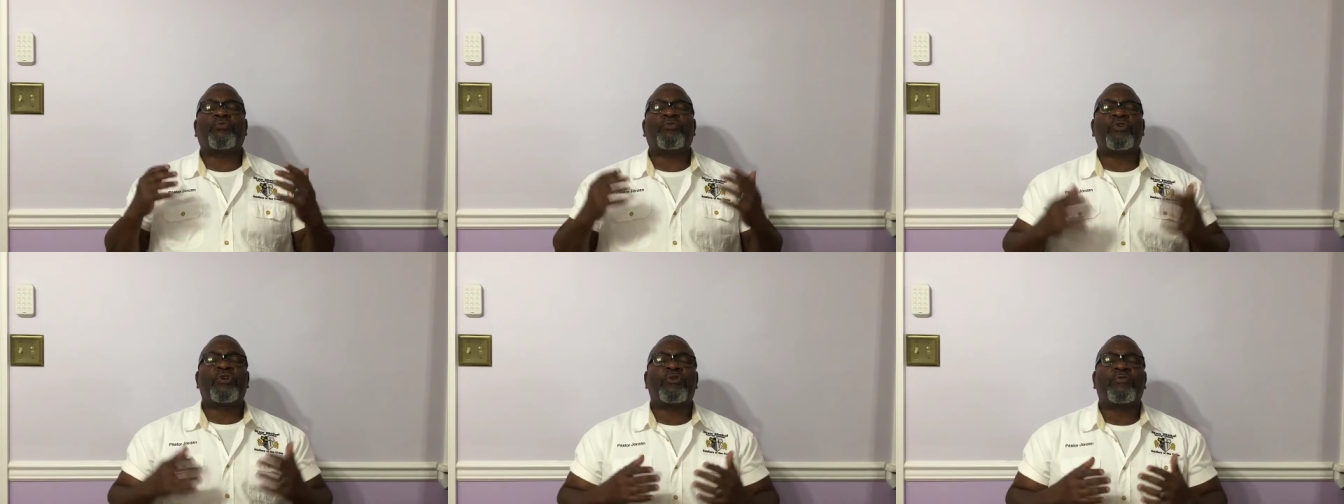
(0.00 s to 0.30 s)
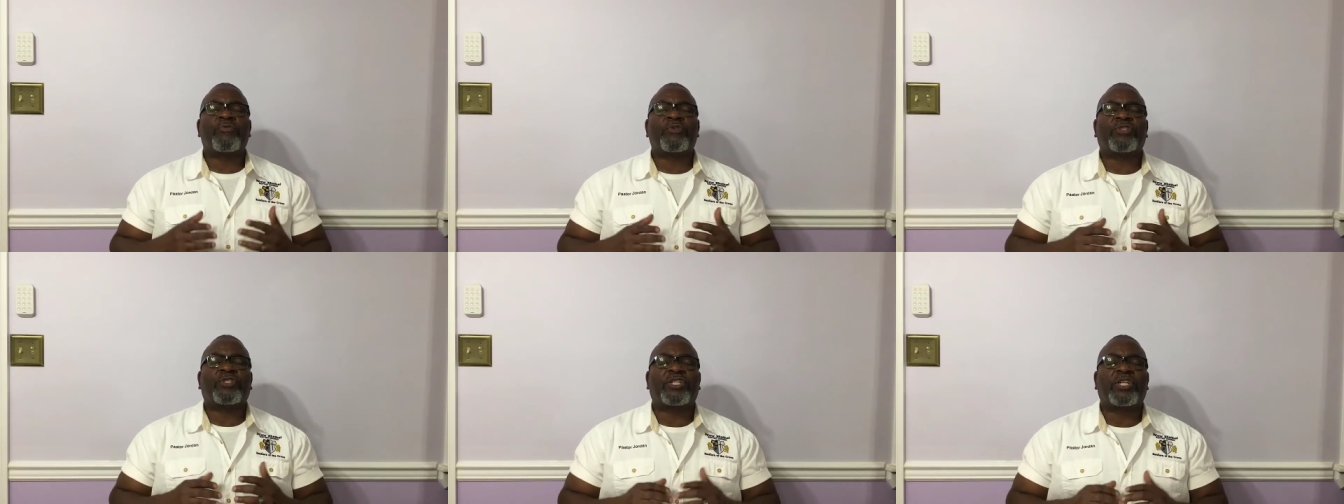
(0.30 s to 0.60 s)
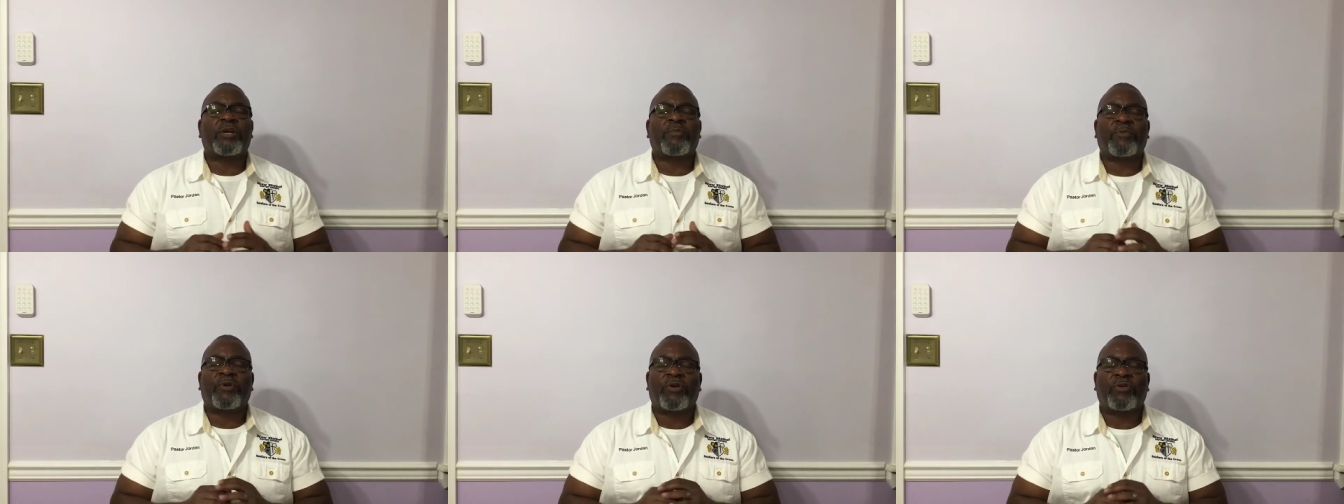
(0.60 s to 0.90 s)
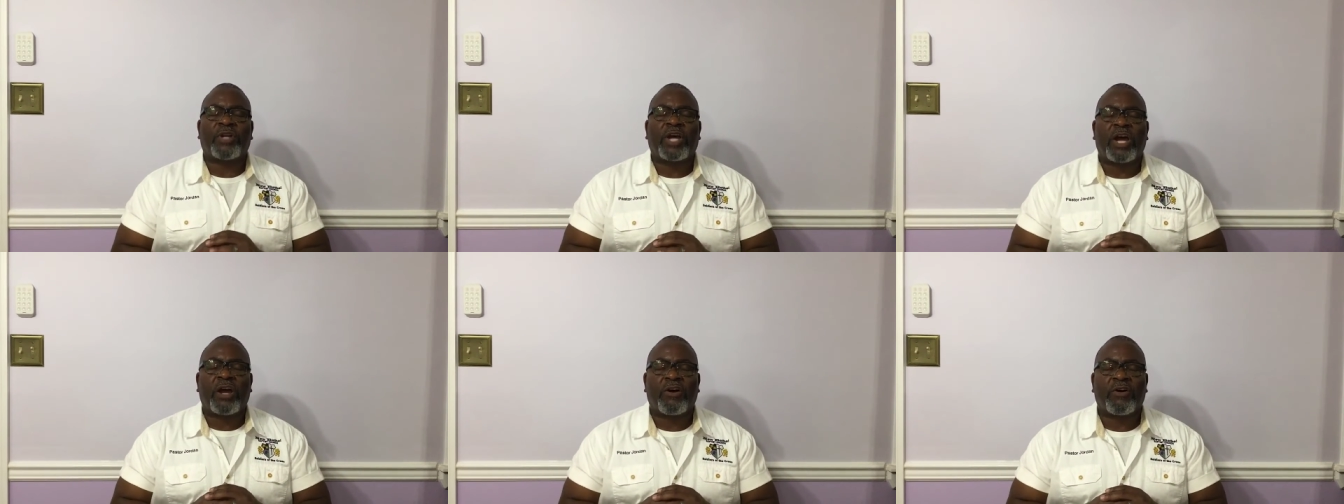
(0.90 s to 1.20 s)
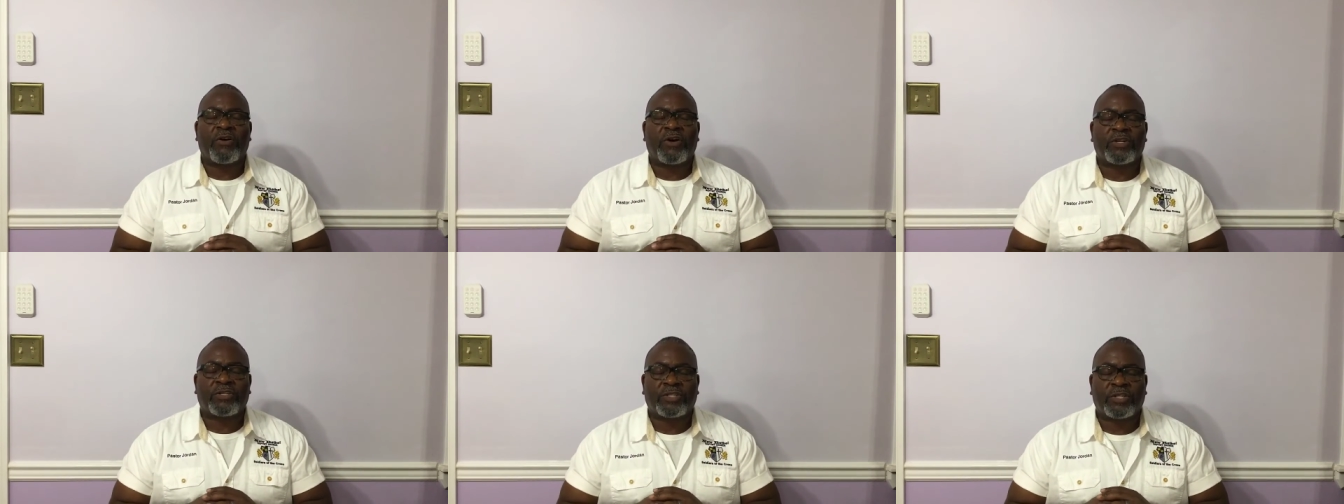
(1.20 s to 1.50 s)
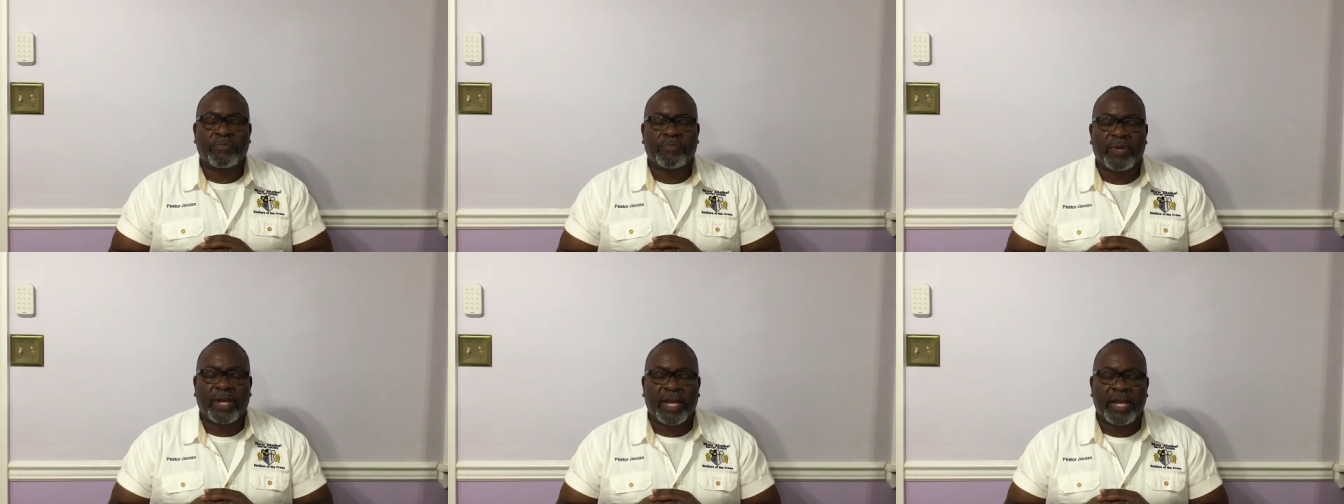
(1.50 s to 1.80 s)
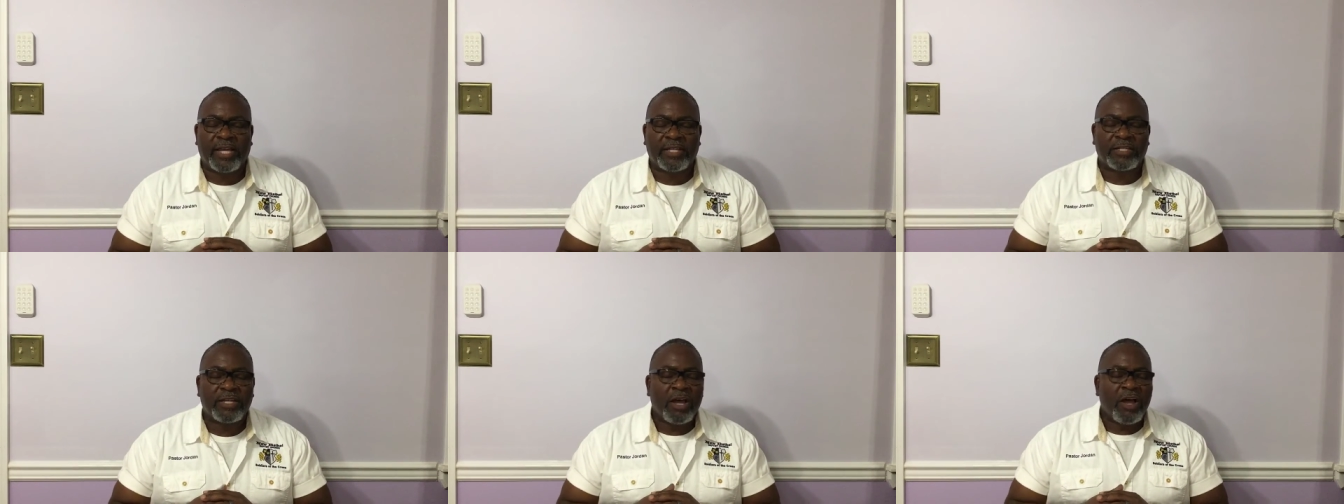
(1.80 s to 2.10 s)
word will simmer on our hearts and
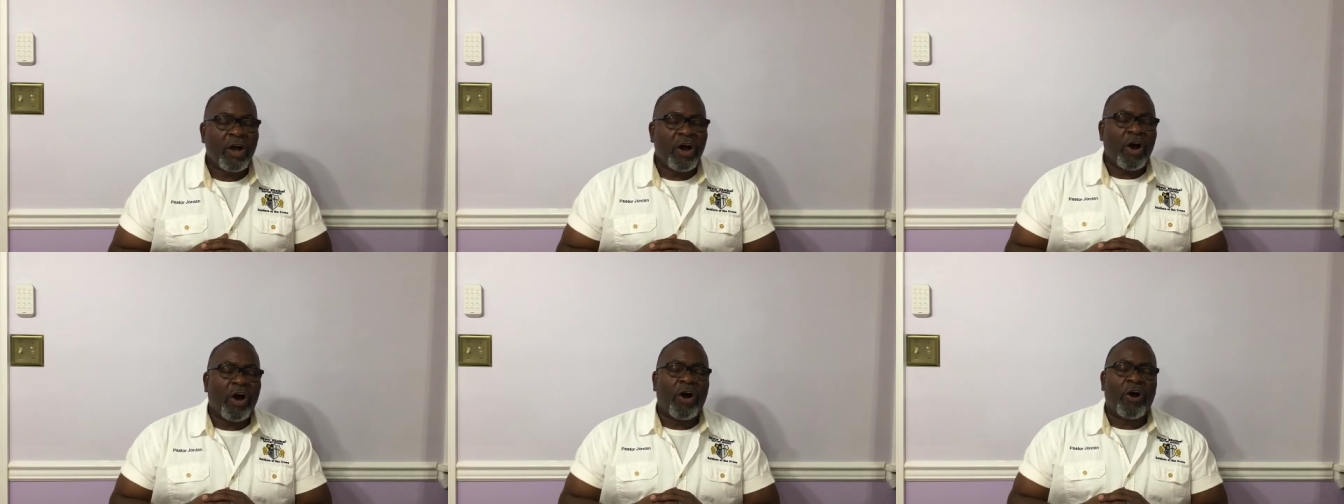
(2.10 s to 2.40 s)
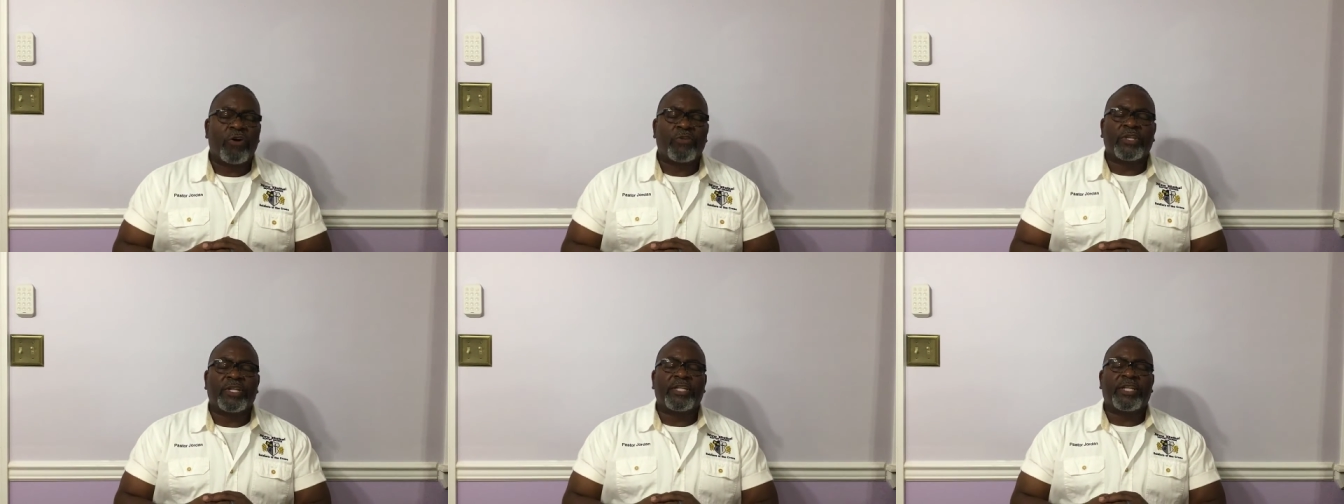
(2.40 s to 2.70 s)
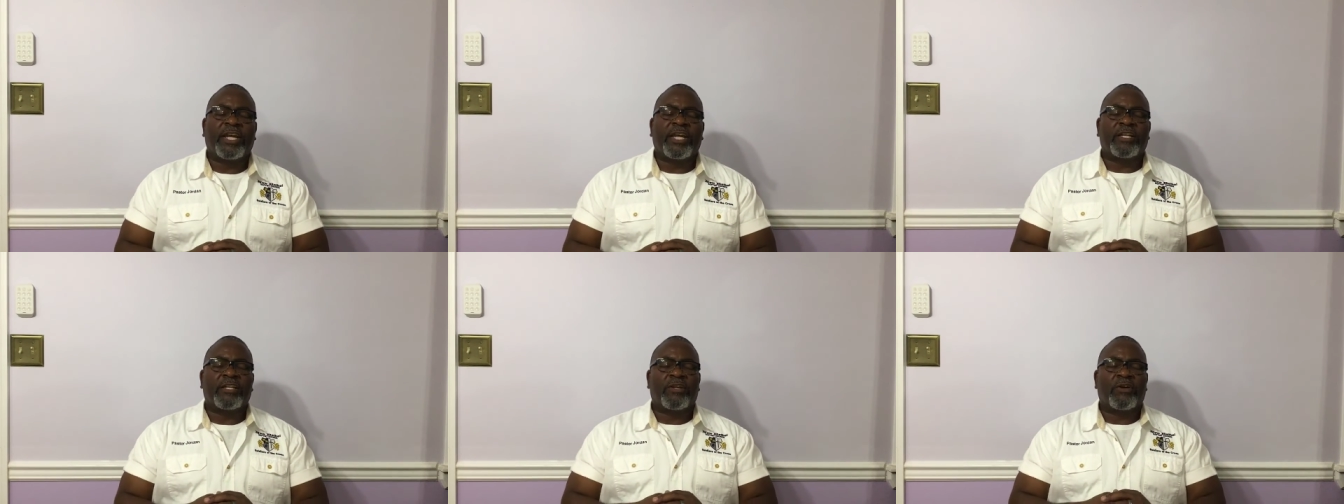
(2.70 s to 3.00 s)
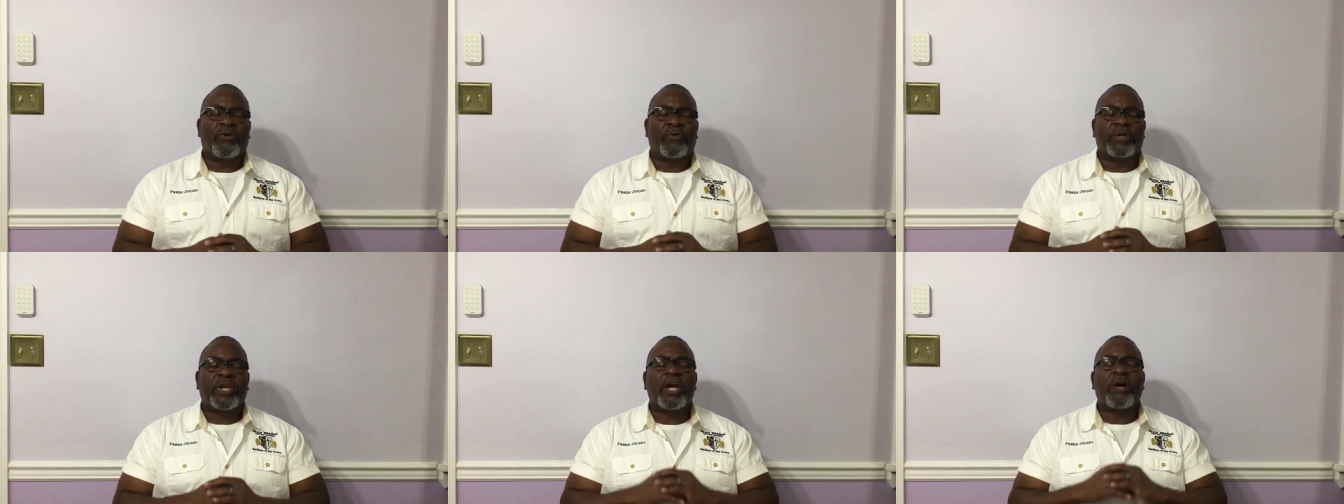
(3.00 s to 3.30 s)
minds all the day long.